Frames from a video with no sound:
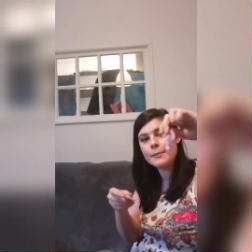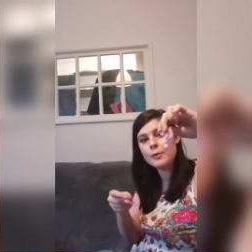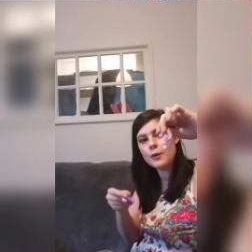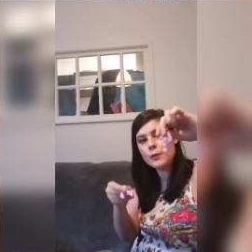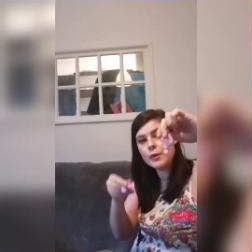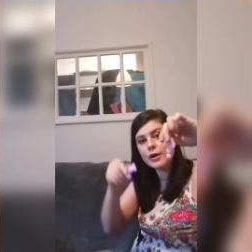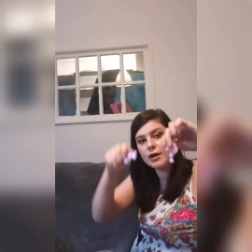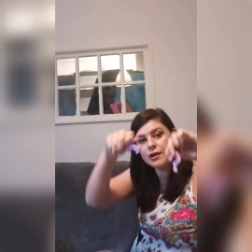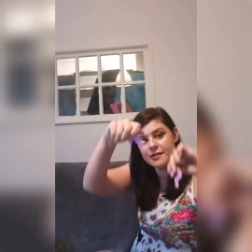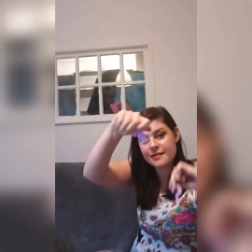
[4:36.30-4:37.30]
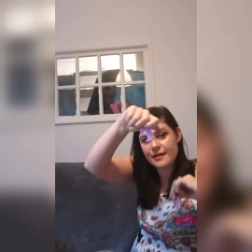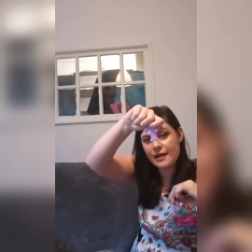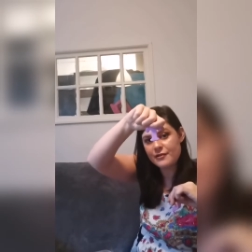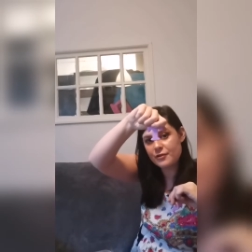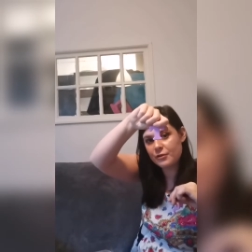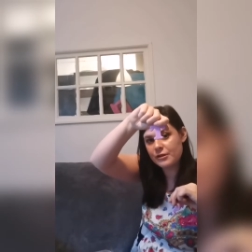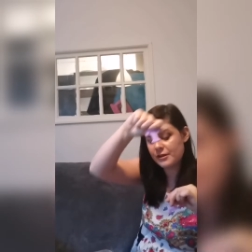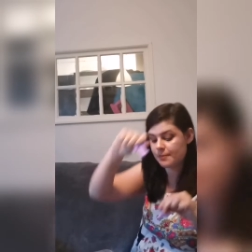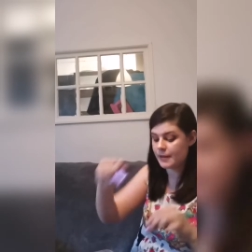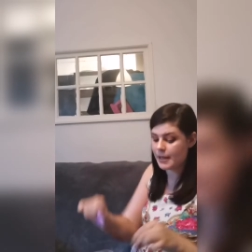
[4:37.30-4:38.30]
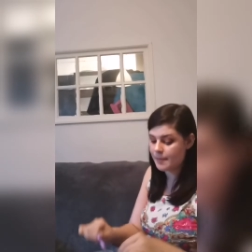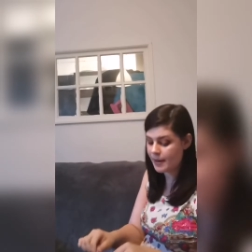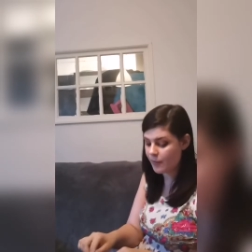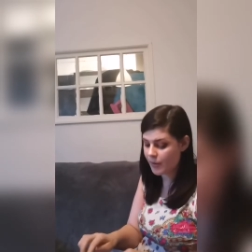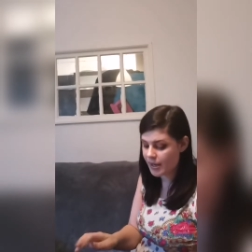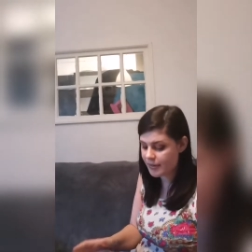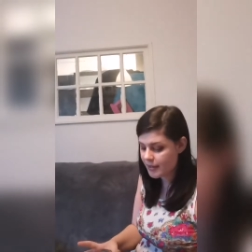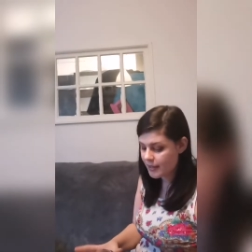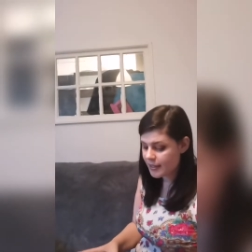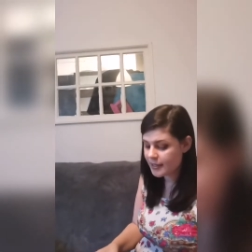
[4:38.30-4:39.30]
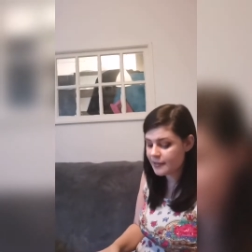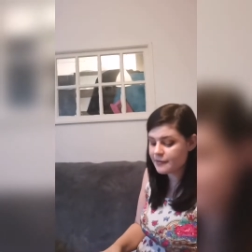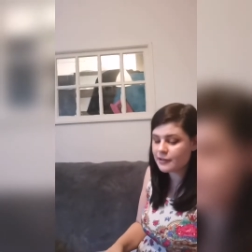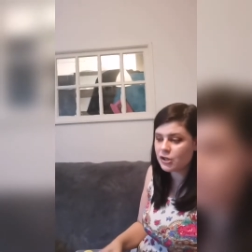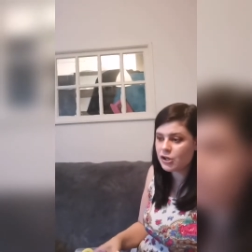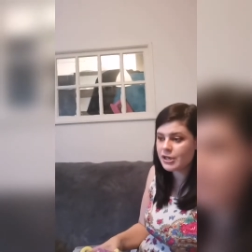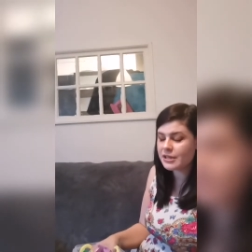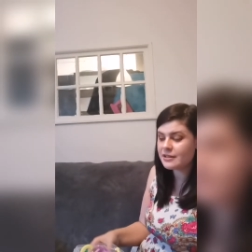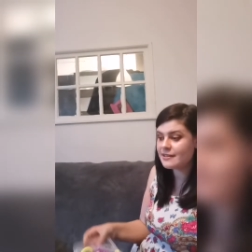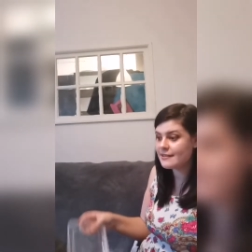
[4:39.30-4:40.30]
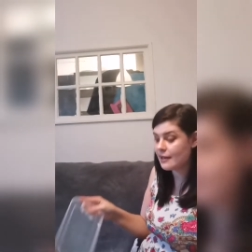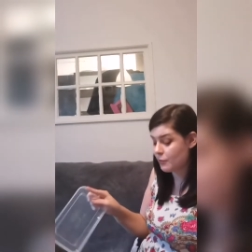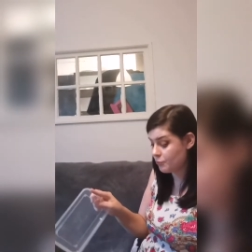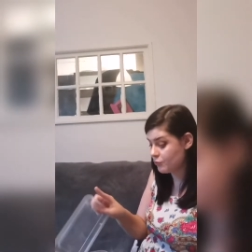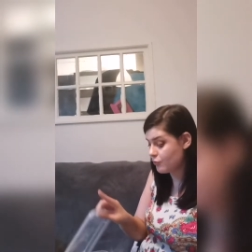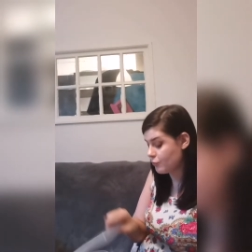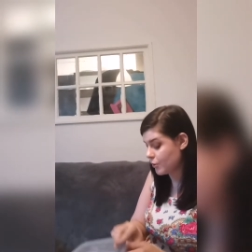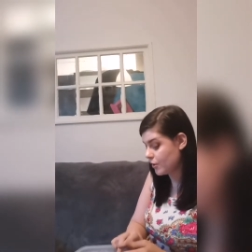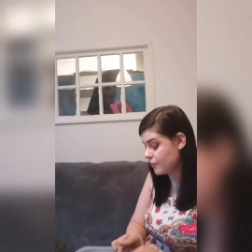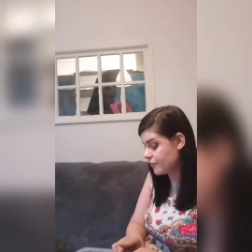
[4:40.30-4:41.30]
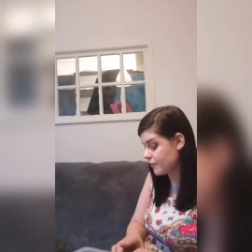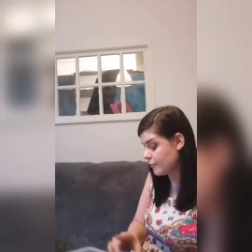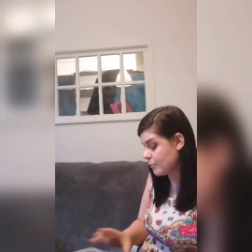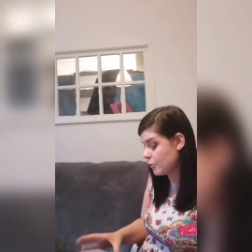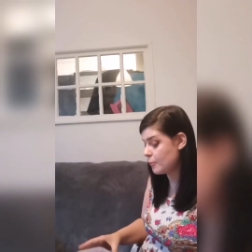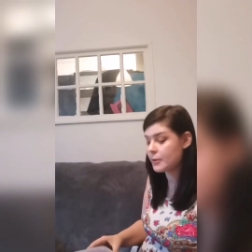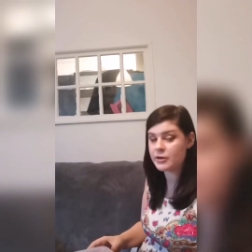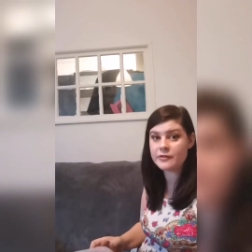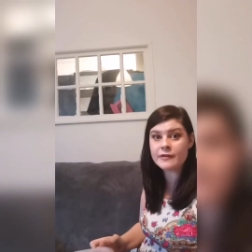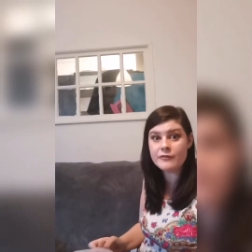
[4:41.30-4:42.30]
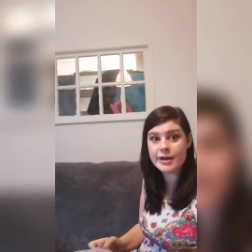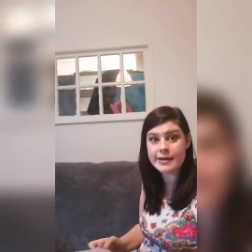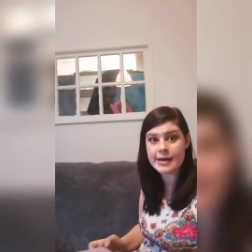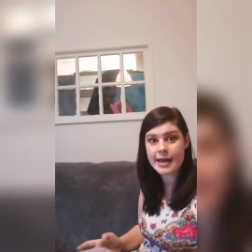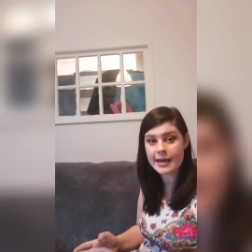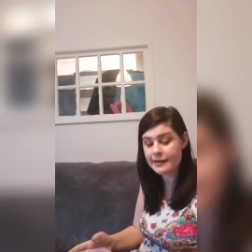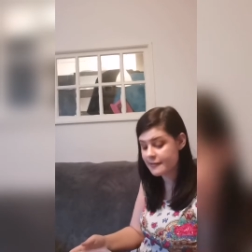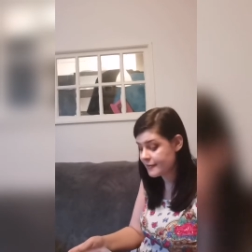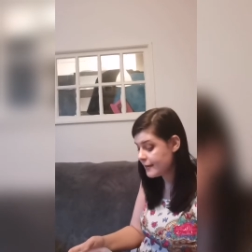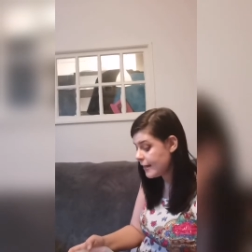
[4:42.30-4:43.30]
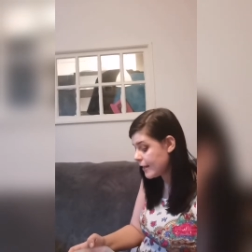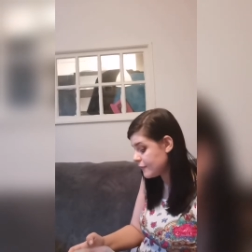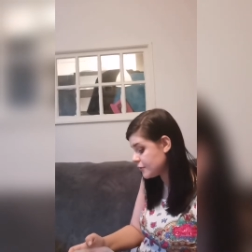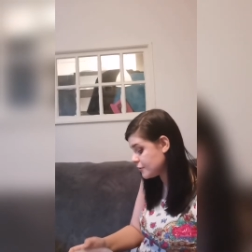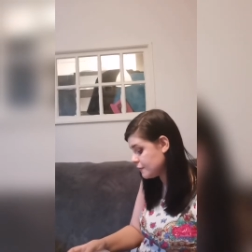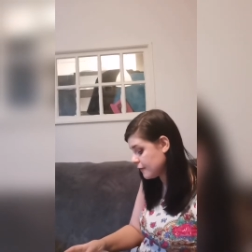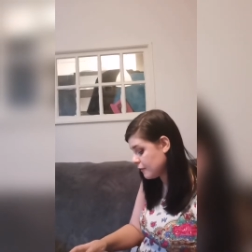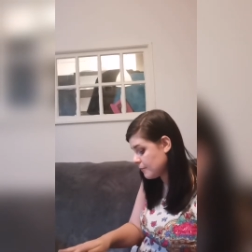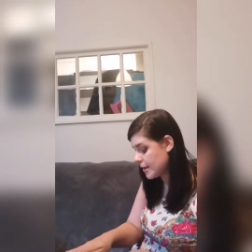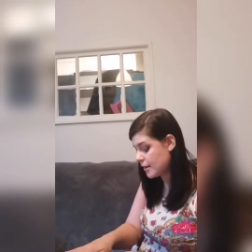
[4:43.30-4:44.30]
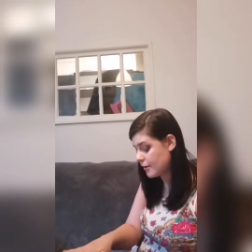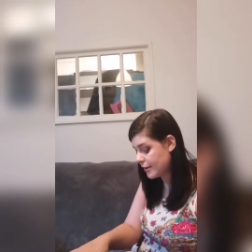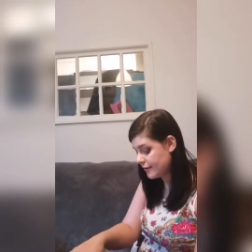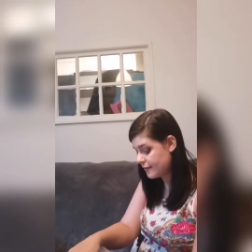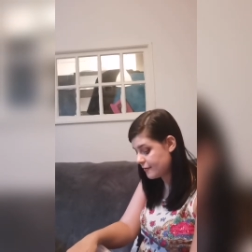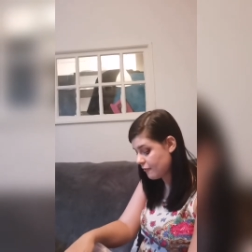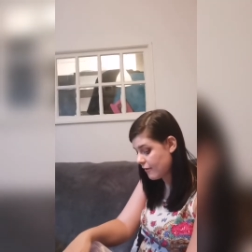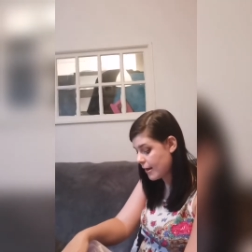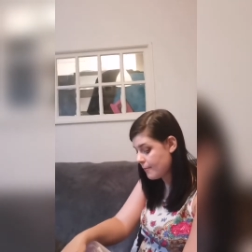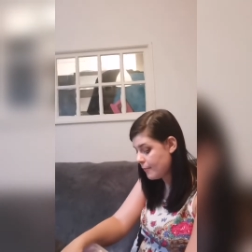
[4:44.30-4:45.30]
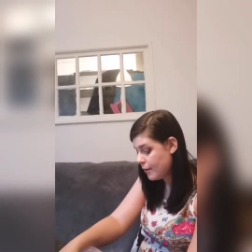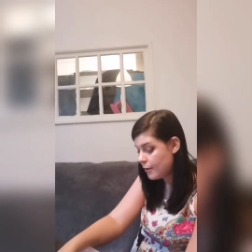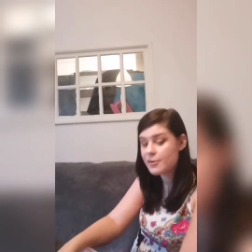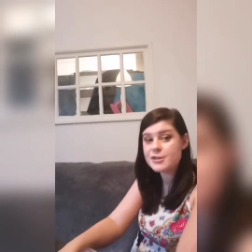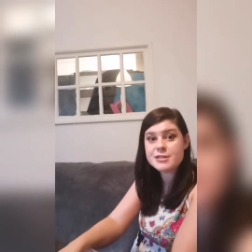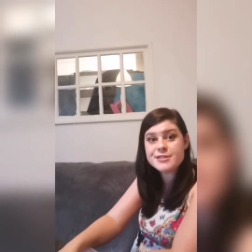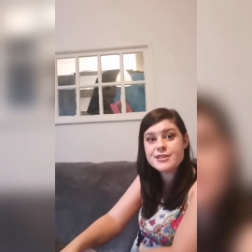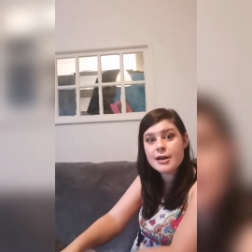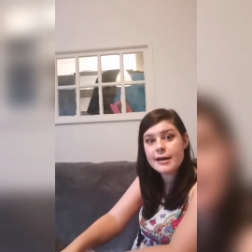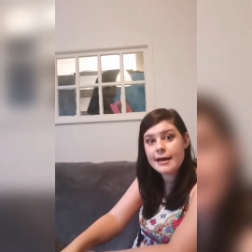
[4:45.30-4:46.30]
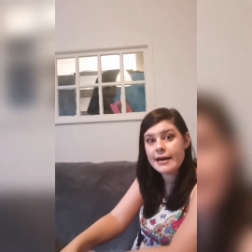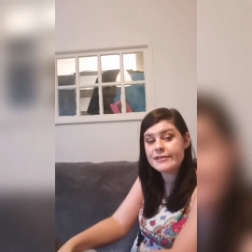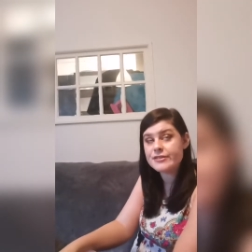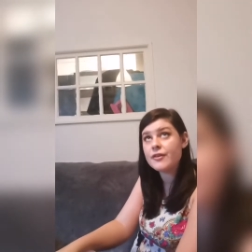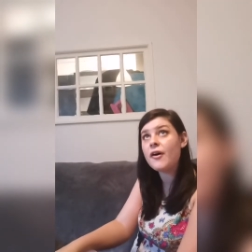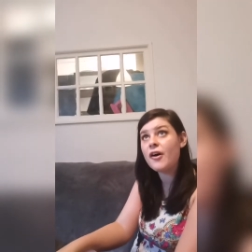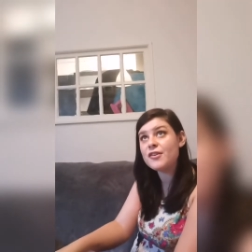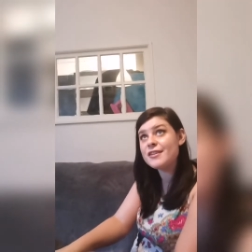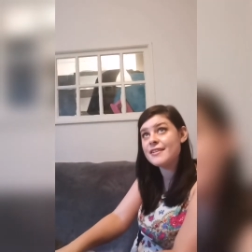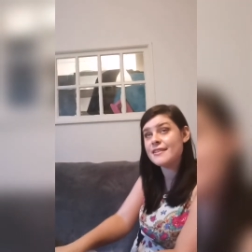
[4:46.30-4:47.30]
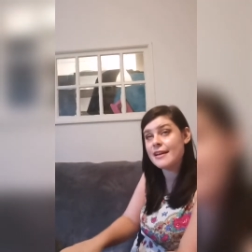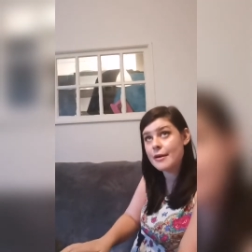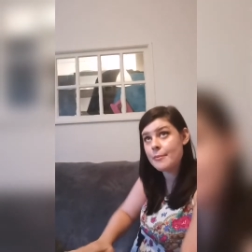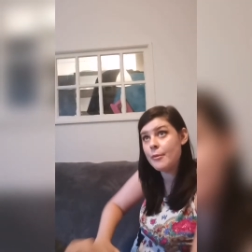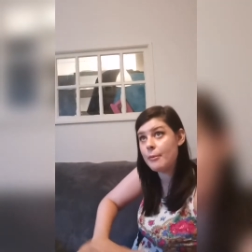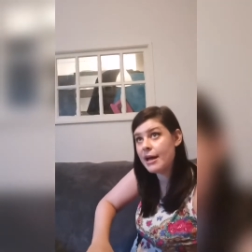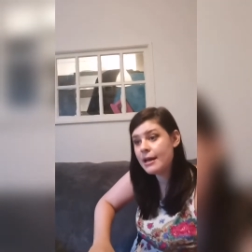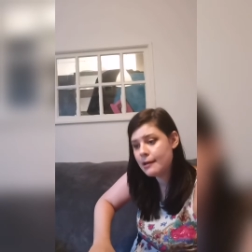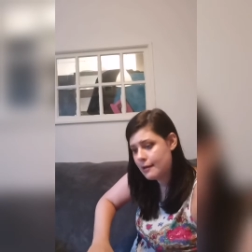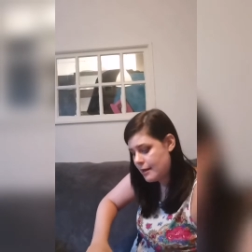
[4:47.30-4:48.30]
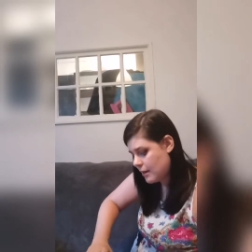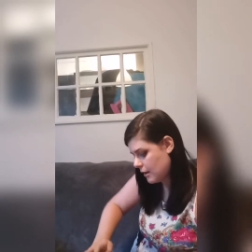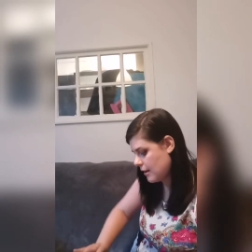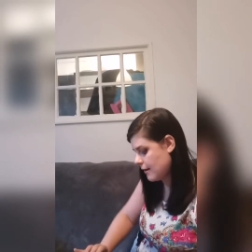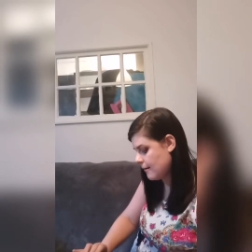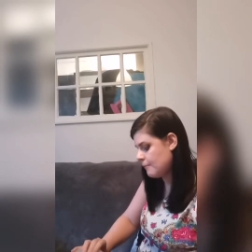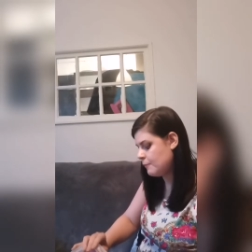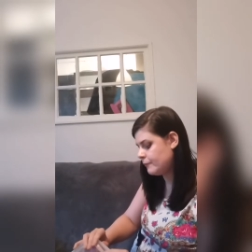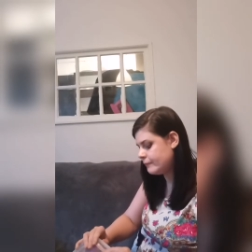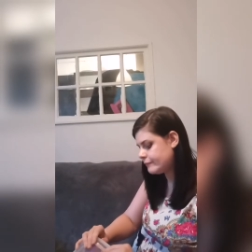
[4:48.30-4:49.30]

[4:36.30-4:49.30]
more words he gets older to play about with he is learning the sounds of words at the moment using Reading Eggs. If you do follow me on Instagram, which is at artistic Mummy, um,